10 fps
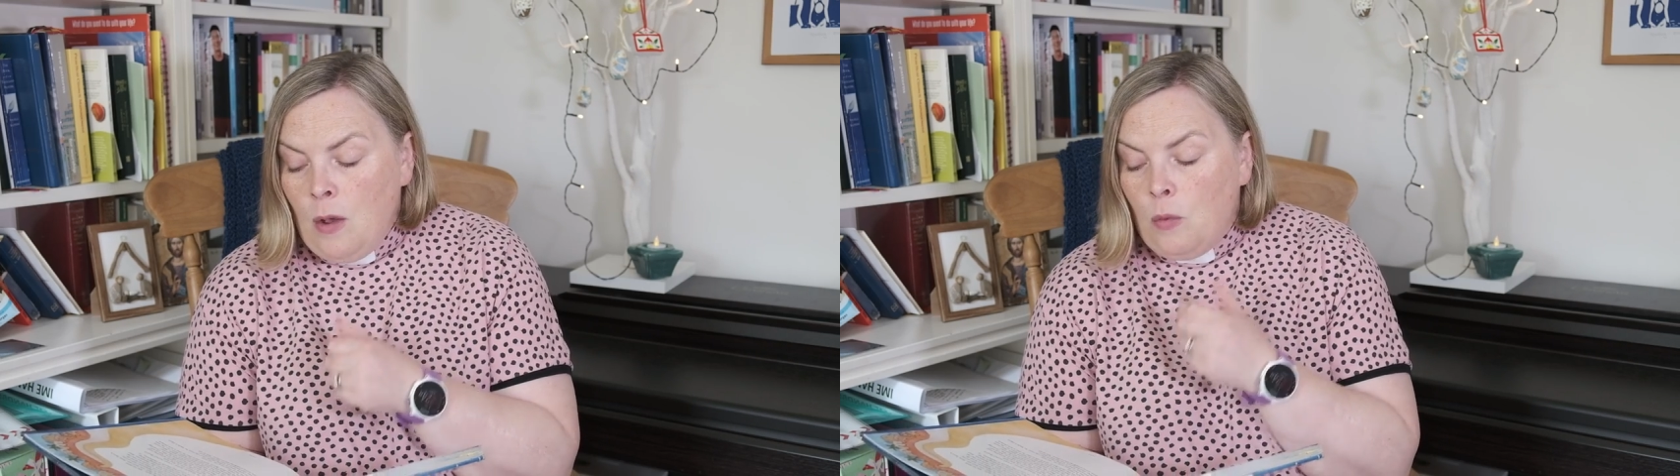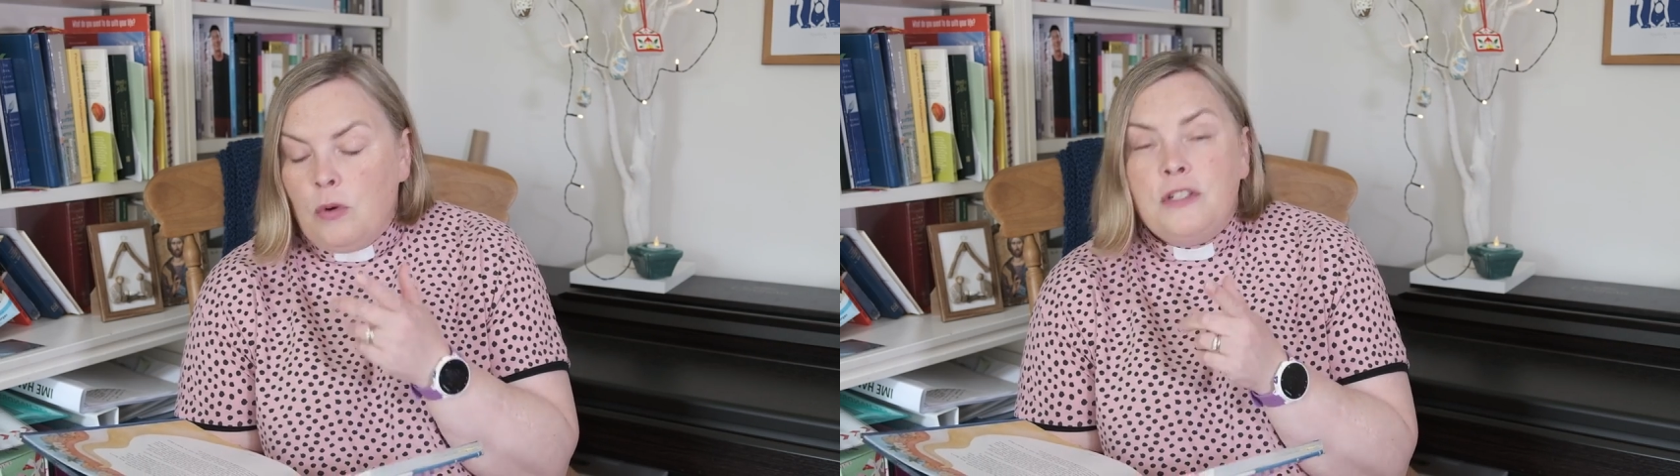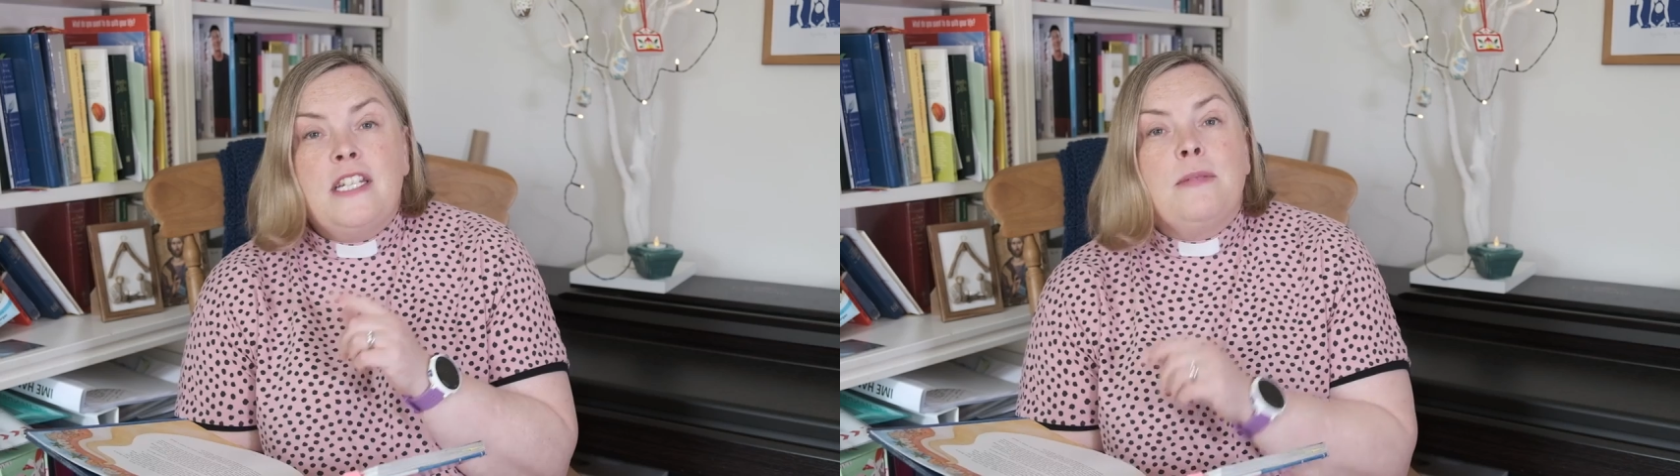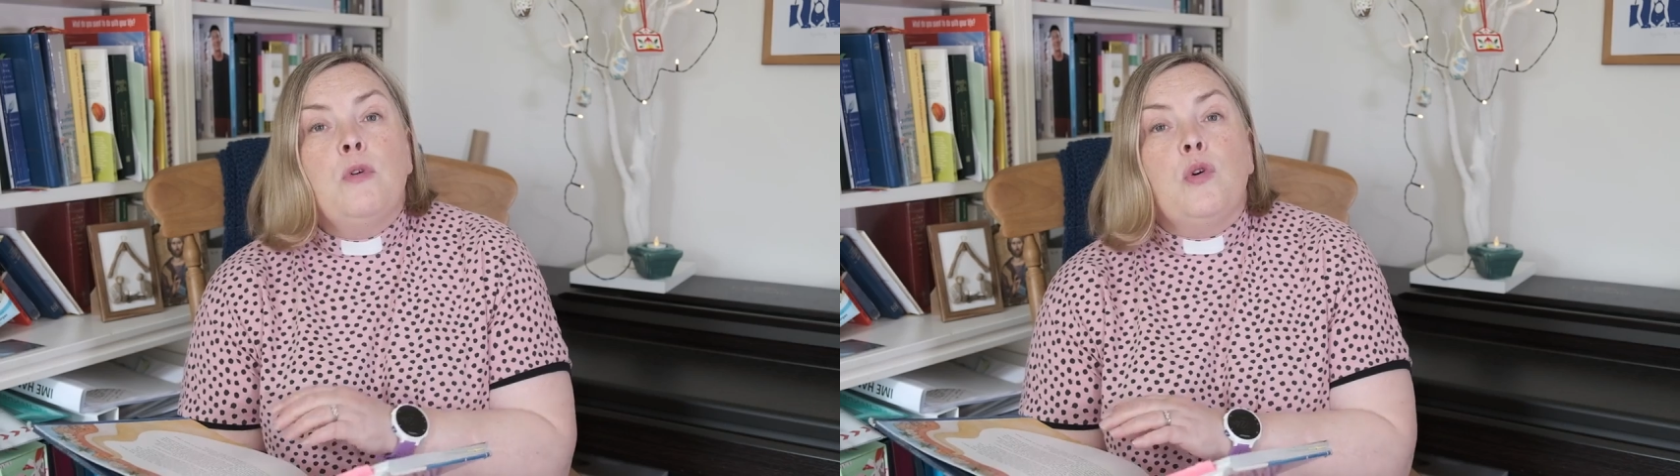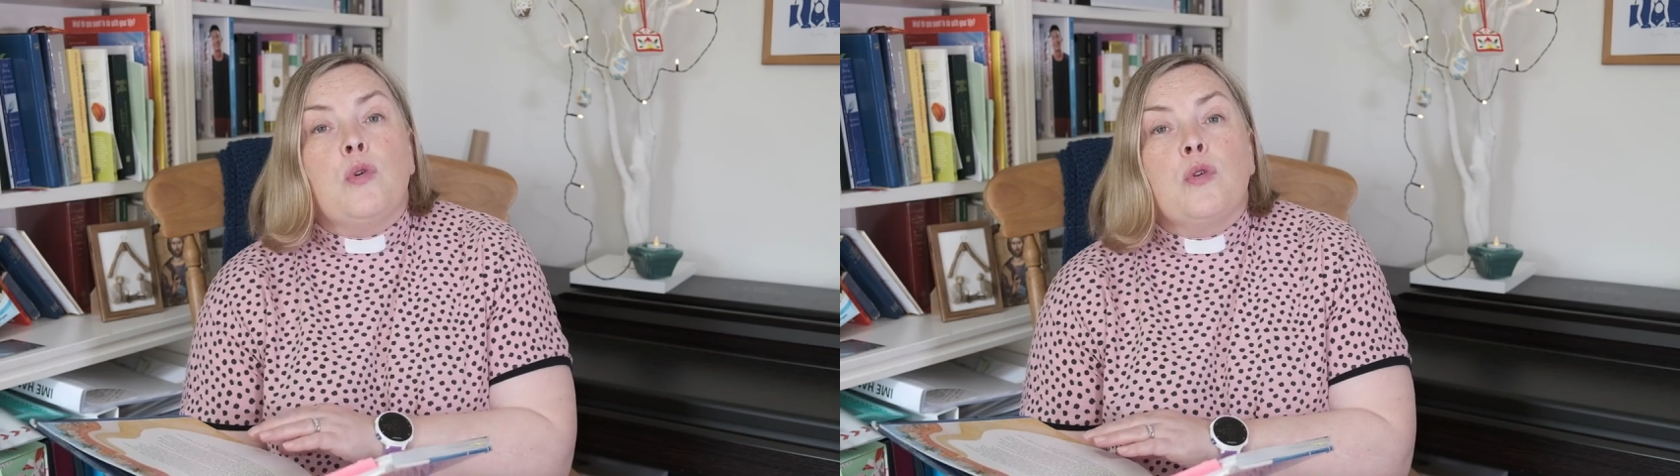What is
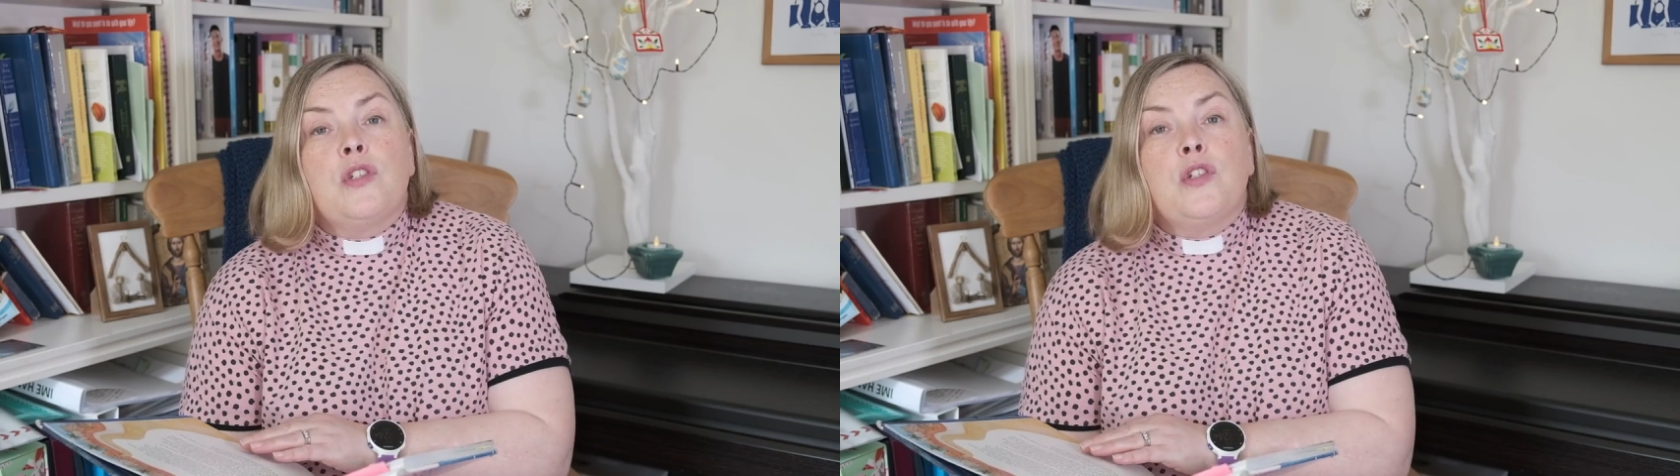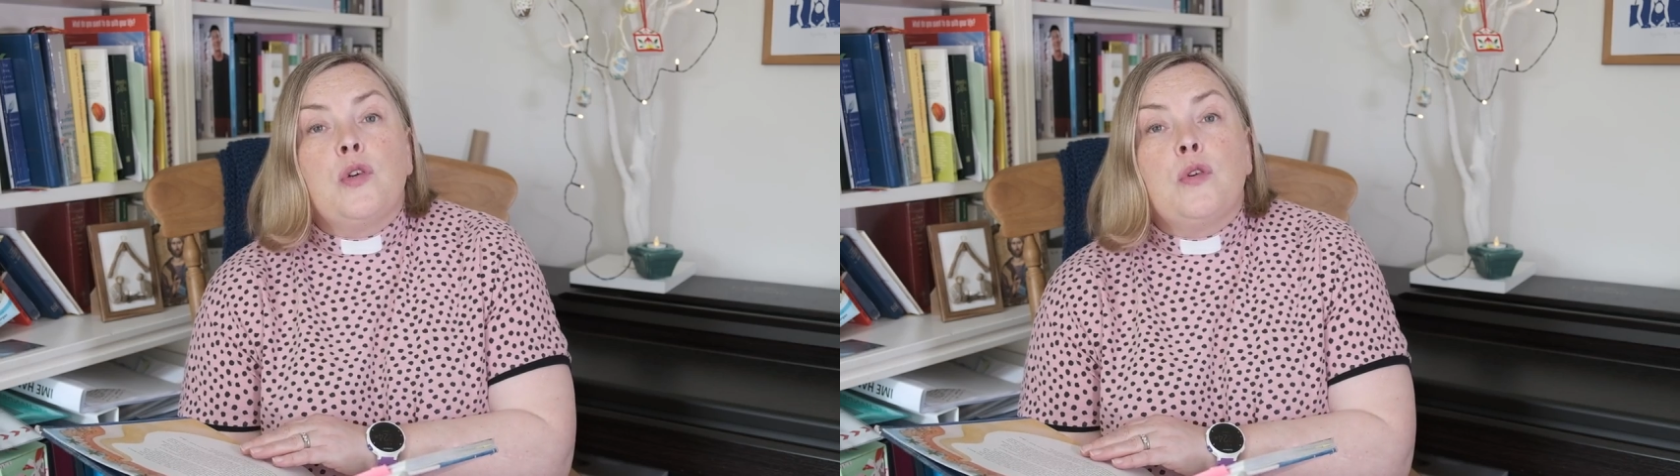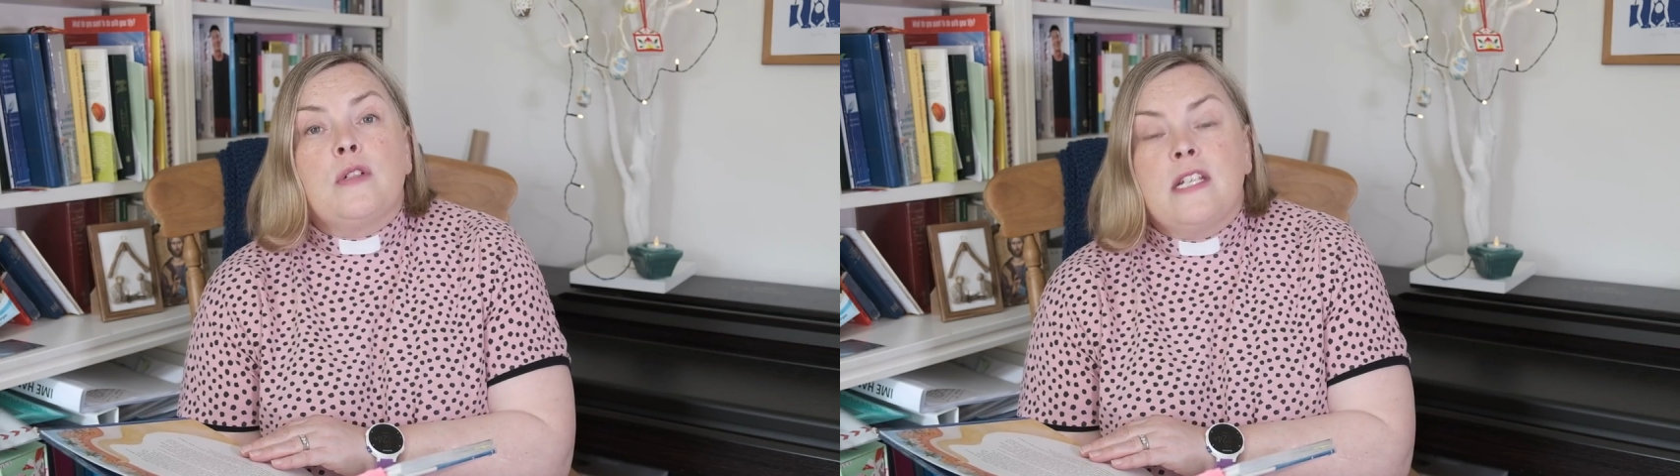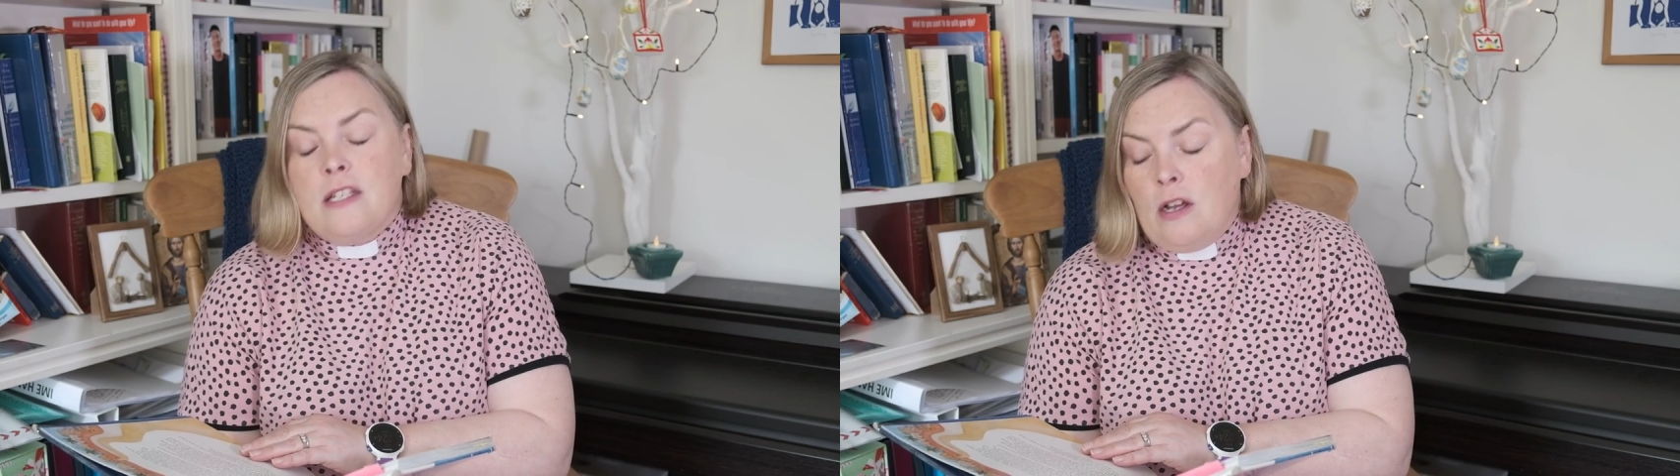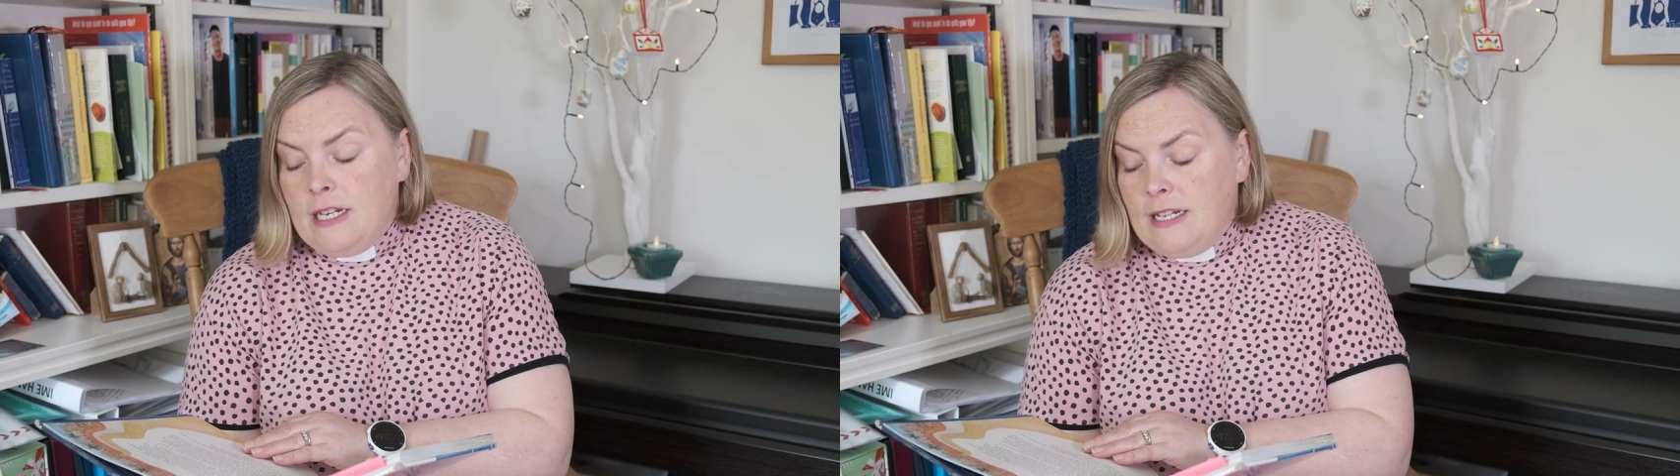more, Saul
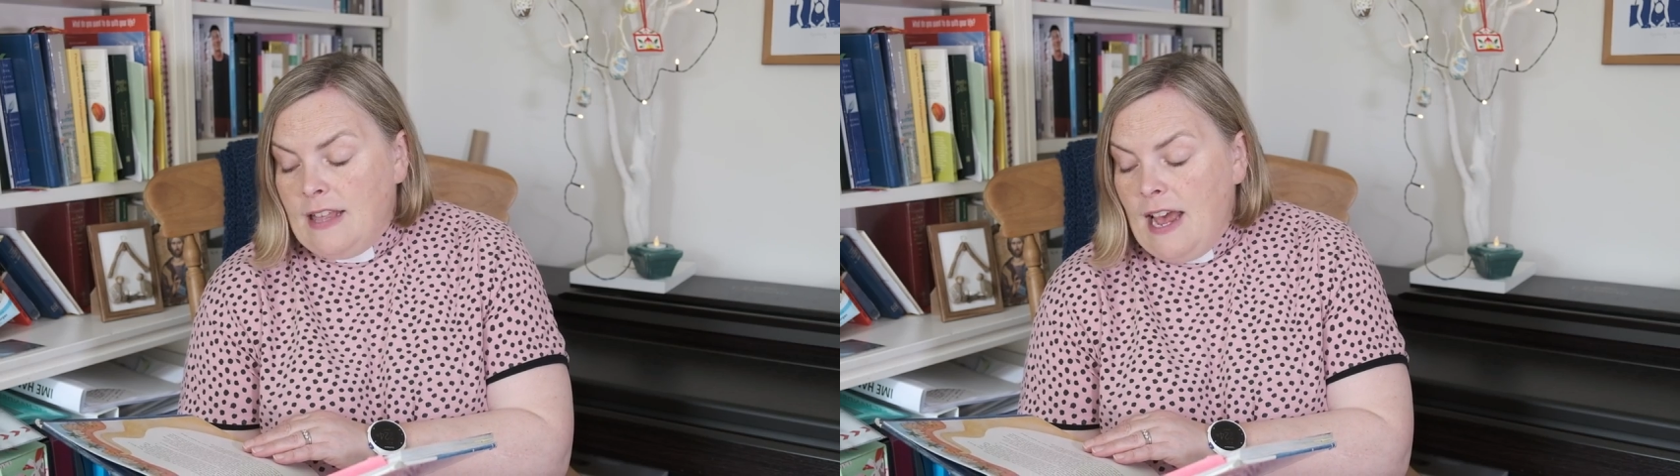decided